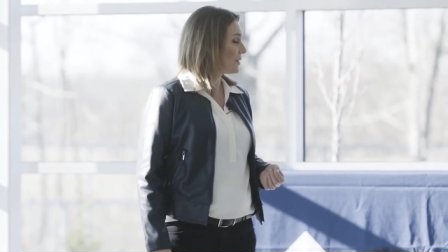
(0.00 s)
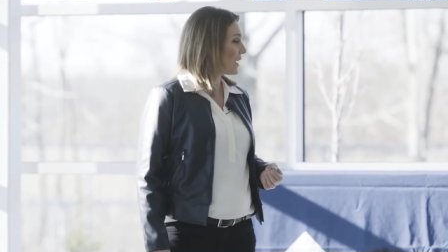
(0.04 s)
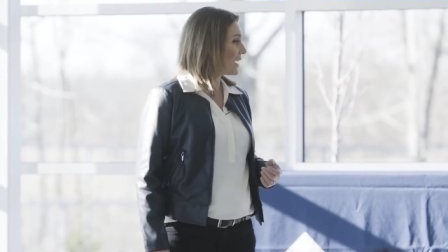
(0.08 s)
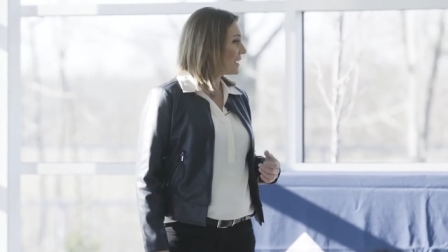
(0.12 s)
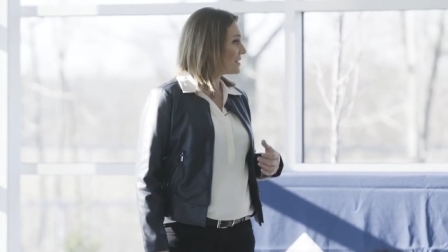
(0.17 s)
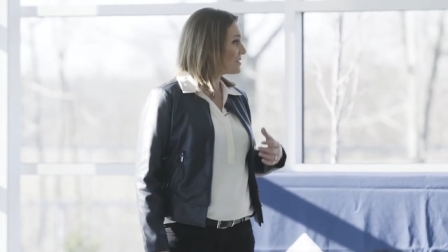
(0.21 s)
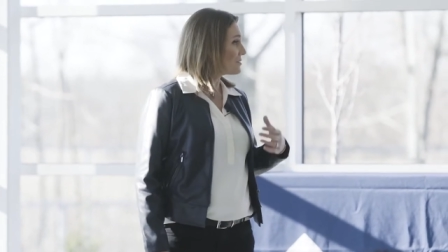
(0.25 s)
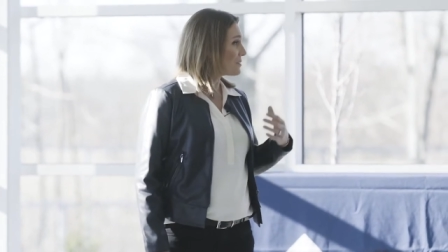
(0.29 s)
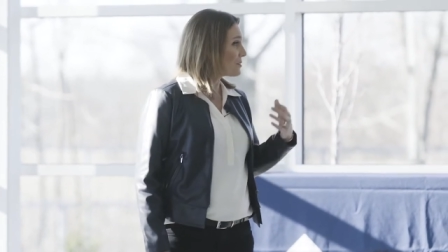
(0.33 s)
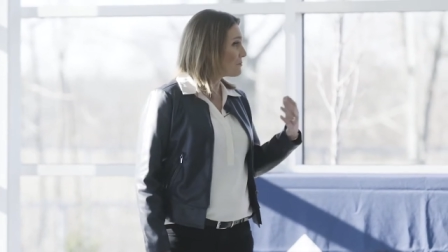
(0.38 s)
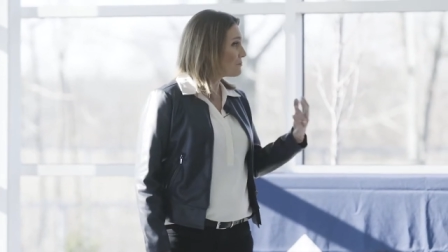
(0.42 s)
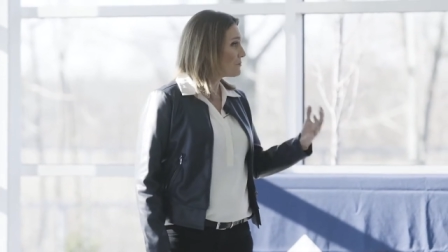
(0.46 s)

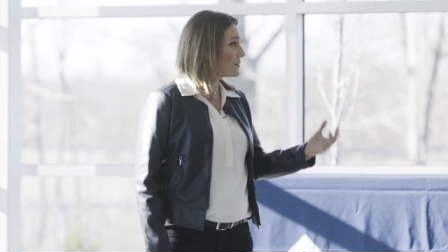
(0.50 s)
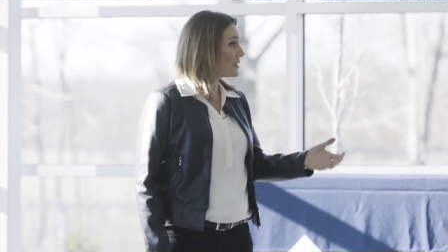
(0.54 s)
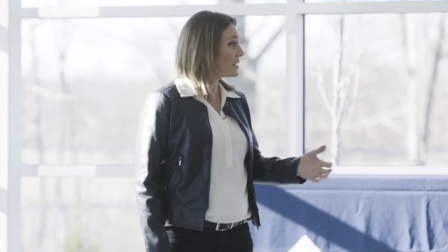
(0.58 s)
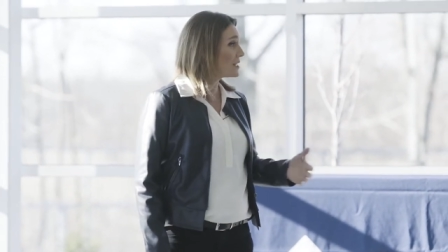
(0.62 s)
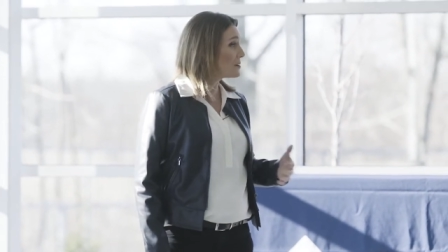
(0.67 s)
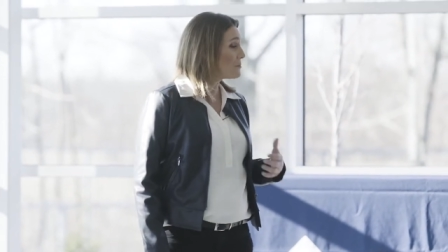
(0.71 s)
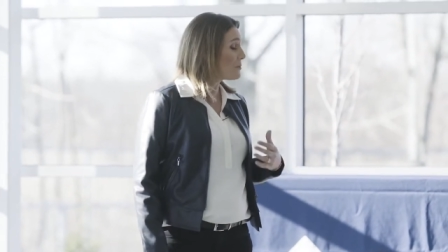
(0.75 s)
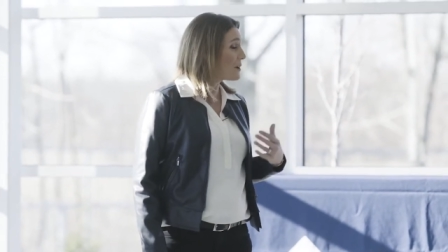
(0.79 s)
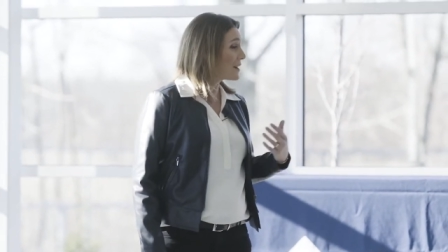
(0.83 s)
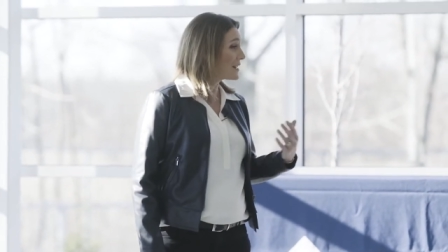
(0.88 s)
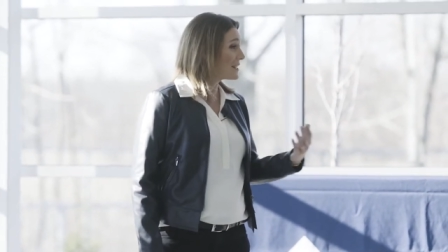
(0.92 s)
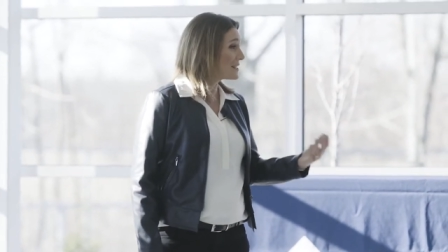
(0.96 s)
Okay, so I
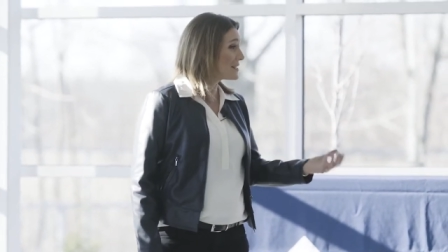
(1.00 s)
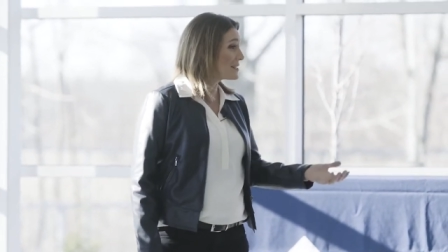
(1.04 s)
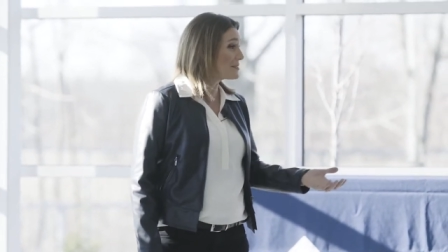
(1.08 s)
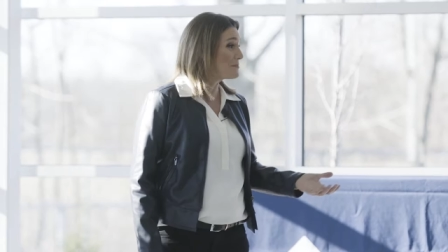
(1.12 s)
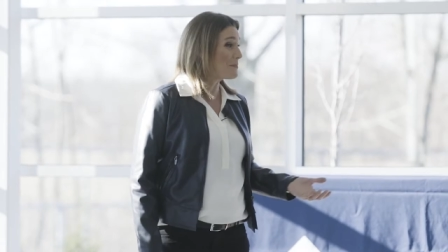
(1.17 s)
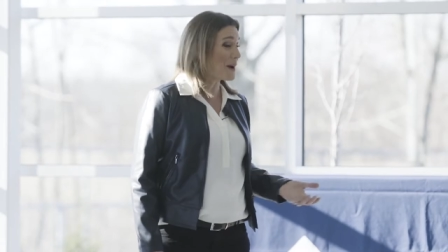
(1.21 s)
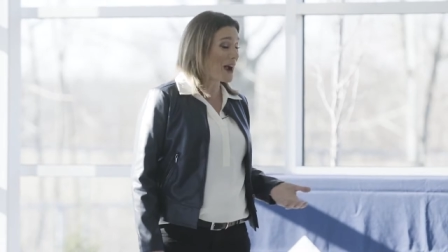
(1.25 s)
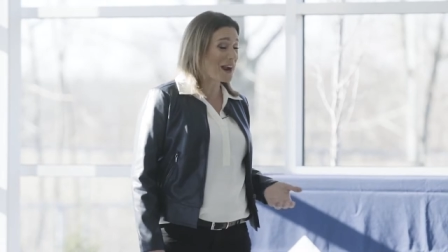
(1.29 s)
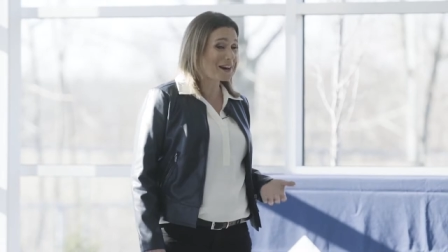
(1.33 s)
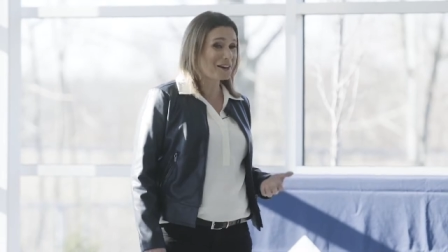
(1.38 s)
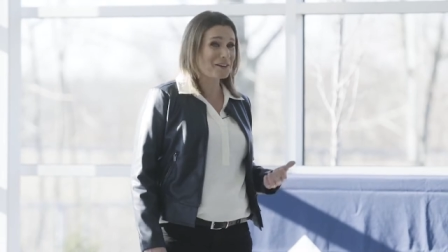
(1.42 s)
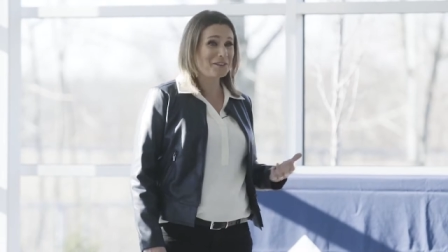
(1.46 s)
really want to
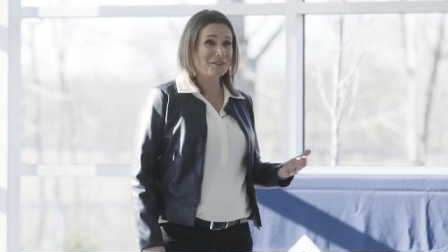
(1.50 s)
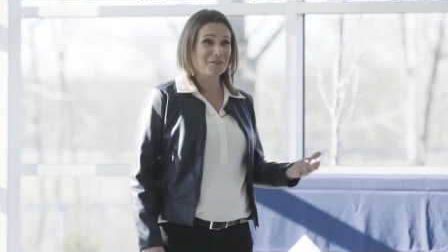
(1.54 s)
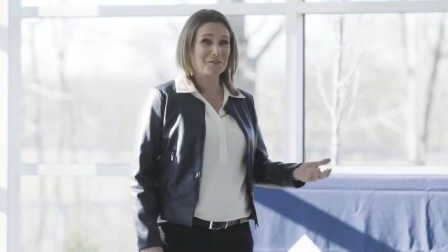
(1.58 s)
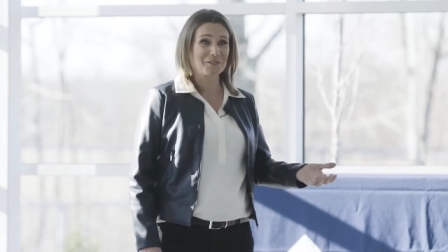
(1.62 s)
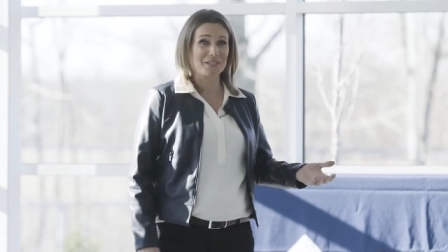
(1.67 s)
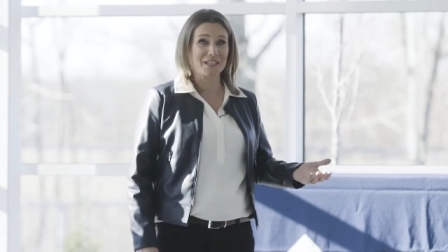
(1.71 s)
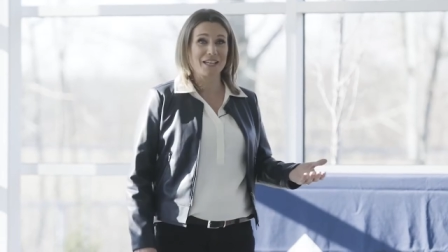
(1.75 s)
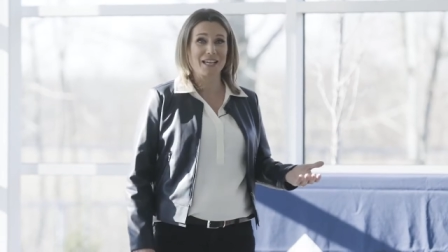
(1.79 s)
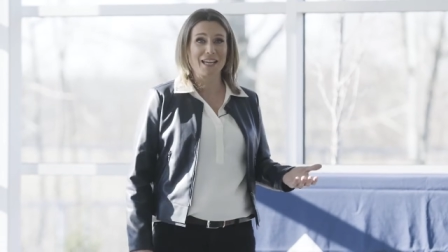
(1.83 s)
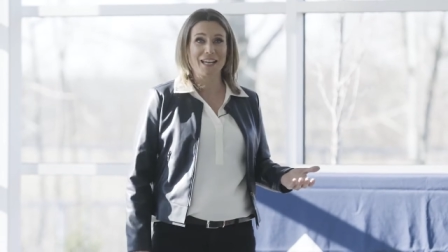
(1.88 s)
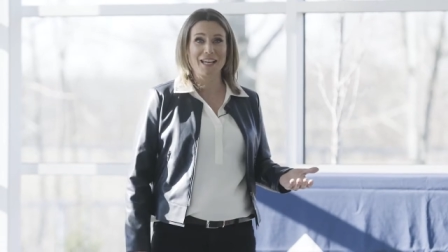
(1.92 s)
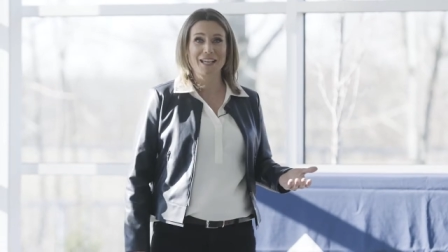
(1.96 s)
inspire
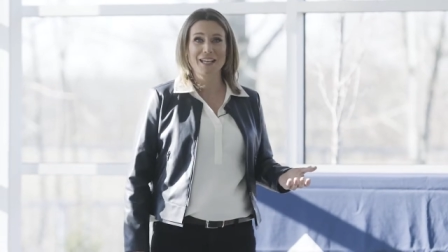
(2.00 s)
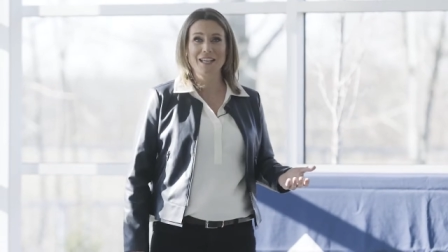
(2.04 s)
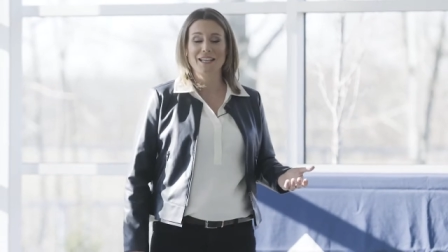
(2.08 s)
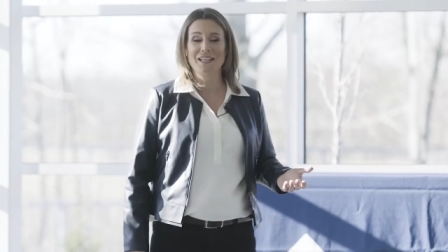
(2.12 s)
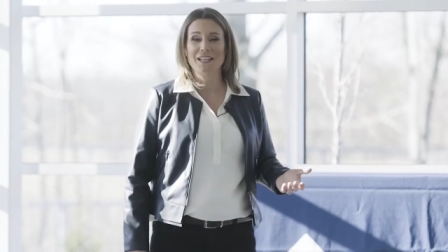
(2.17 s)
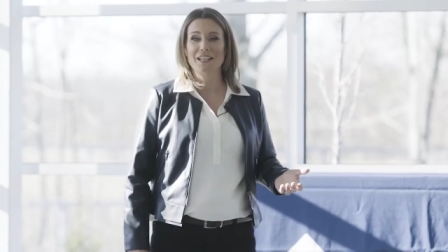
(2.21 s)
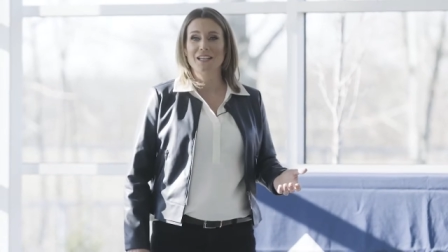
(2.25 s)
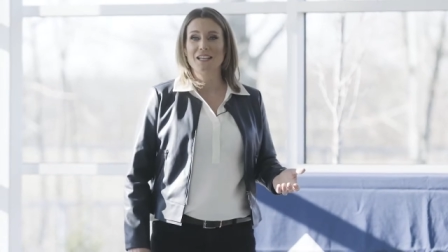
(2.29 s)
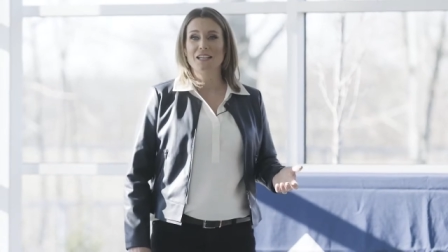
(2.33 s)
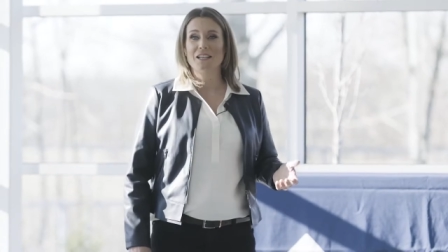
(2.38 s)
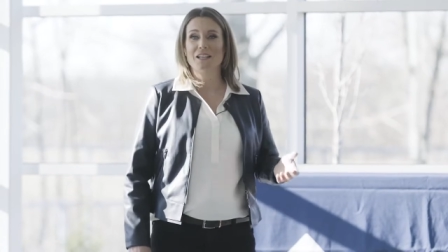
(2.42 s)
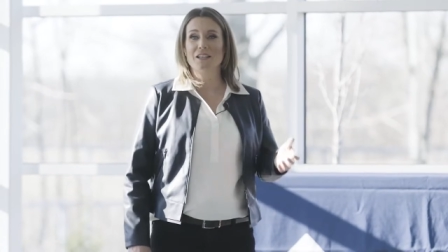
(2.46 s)
you today